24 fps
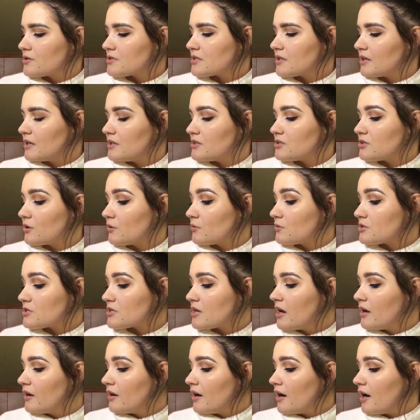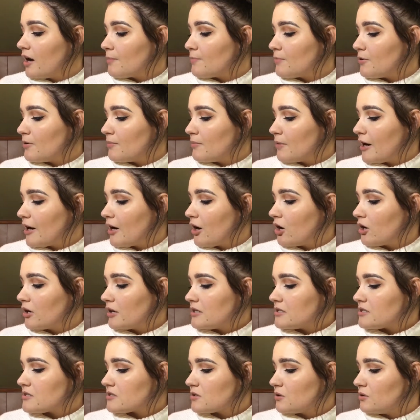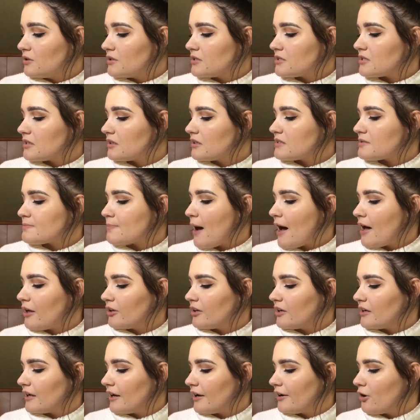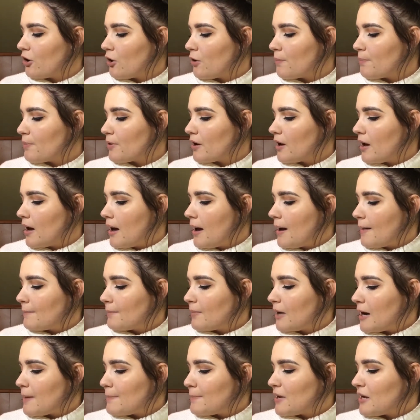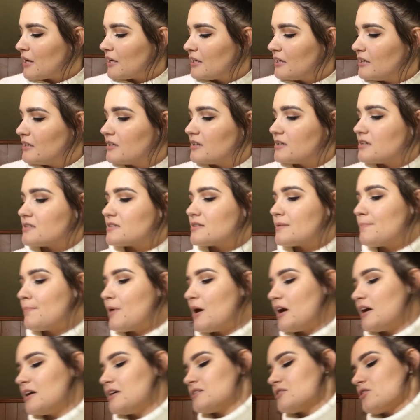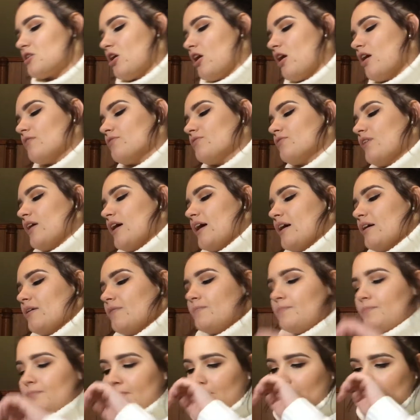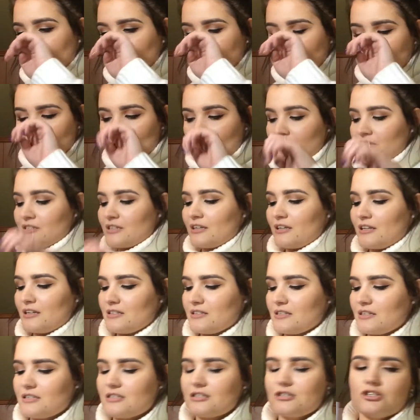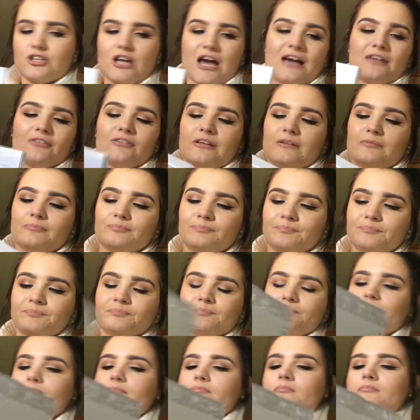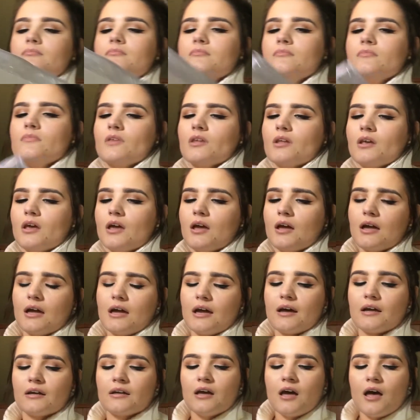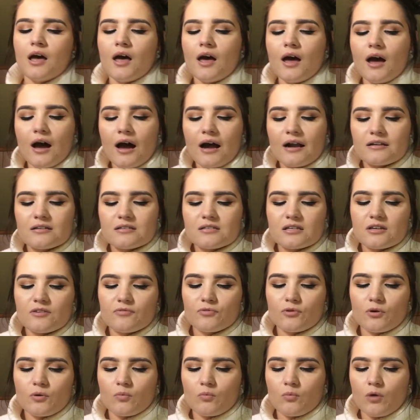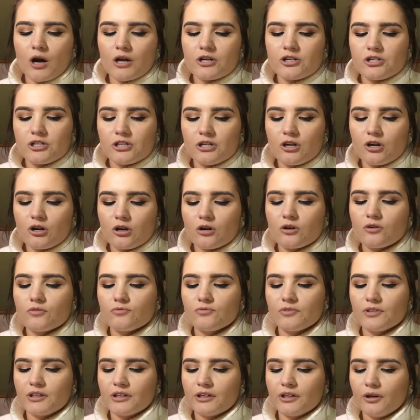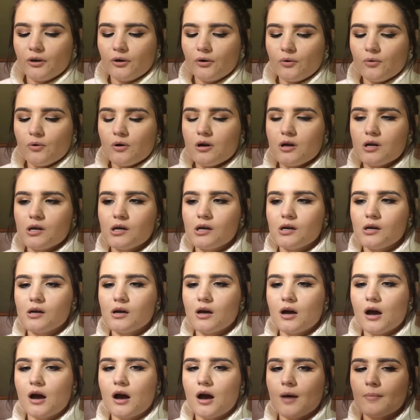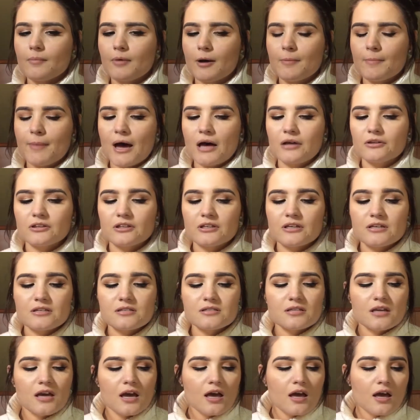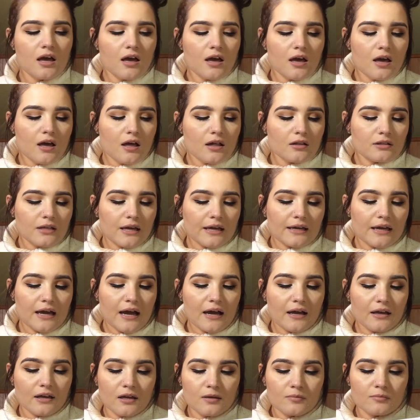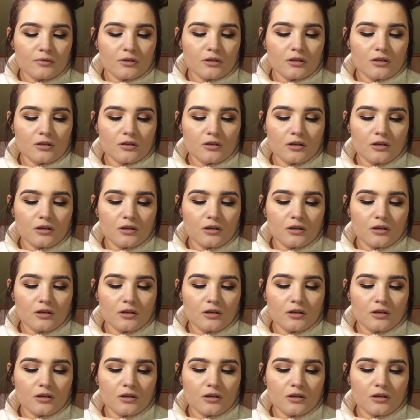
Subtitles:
skin tones. I put my heart and soul into this palette, and I hope my pickiness pays off. Hugs and kisses, Jaclyn. And honestly, from watching her video about this, like, I am